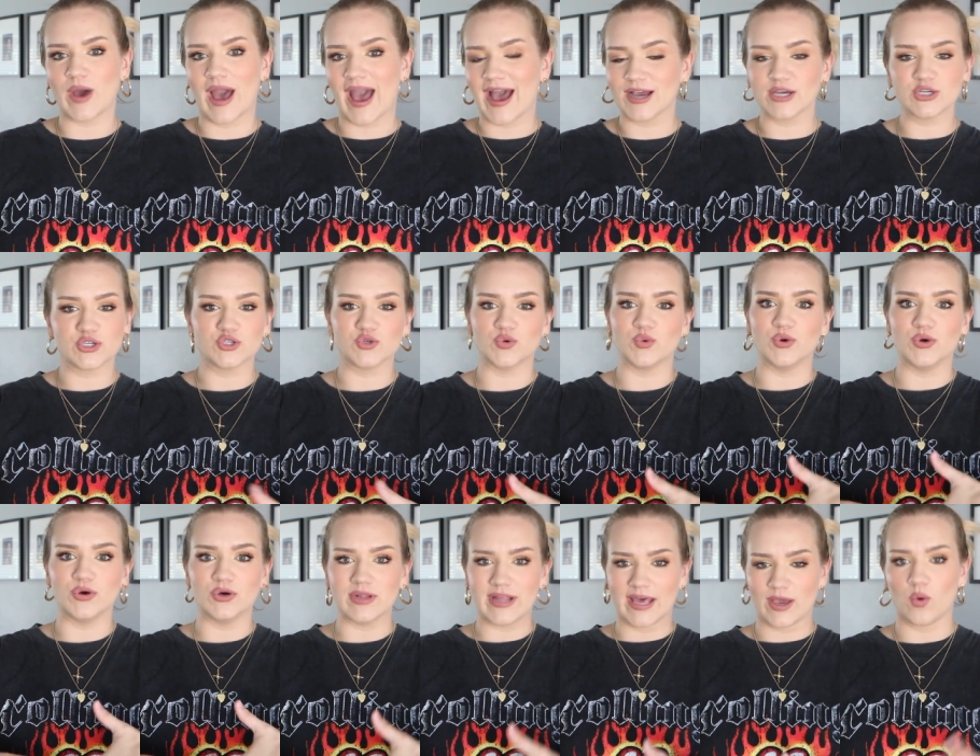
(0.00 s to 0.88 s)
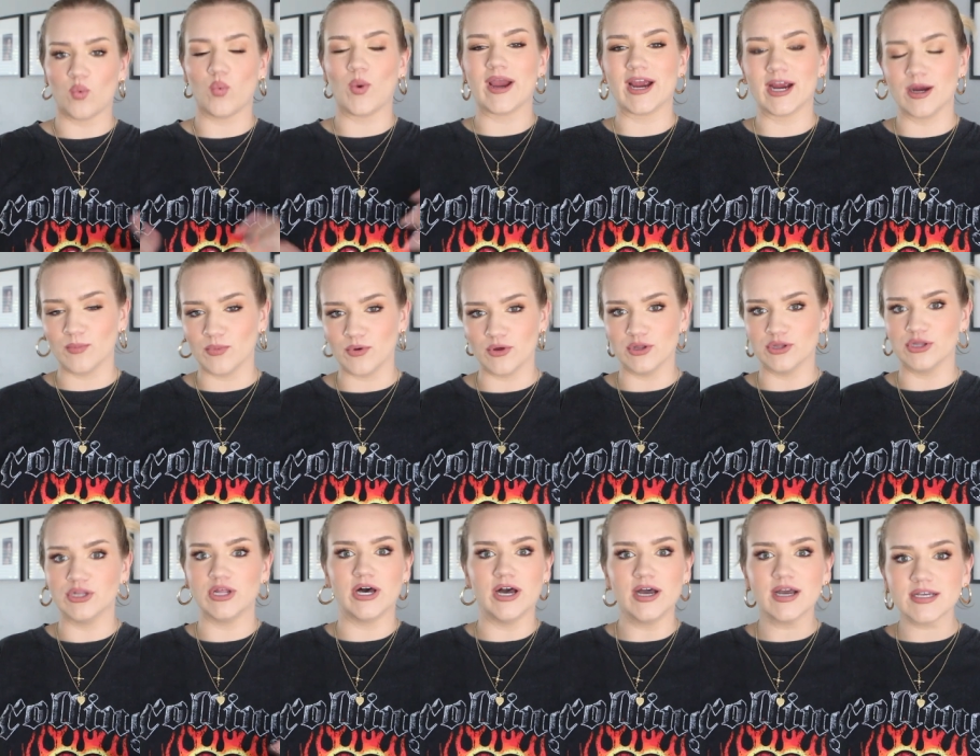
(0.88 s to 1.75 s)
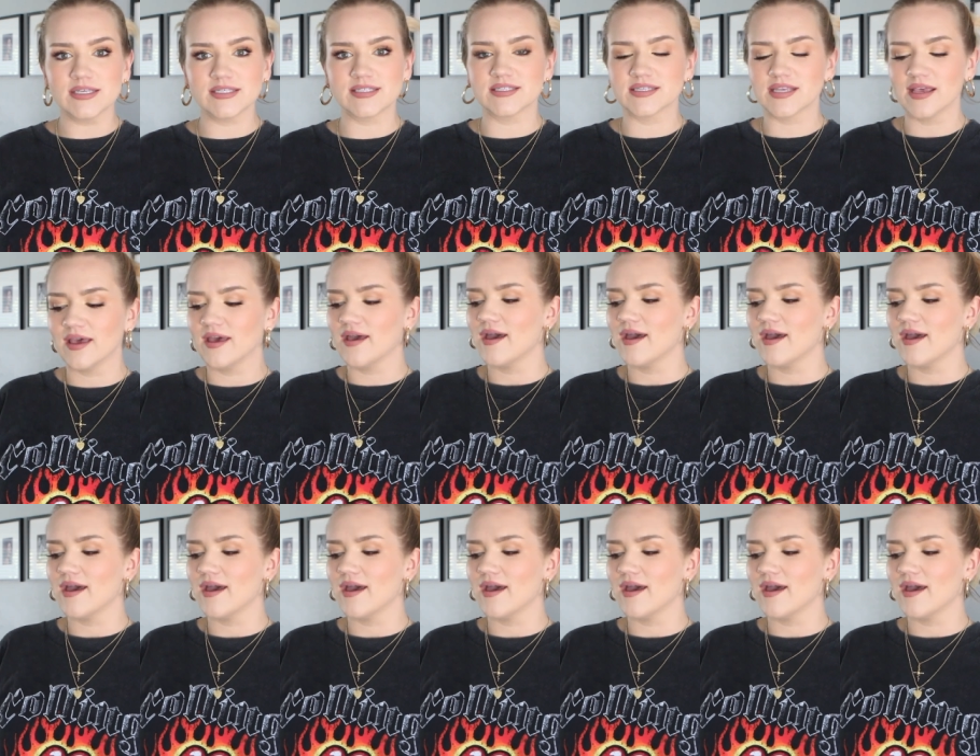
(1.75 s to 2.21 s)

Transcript: actual like wearable looks.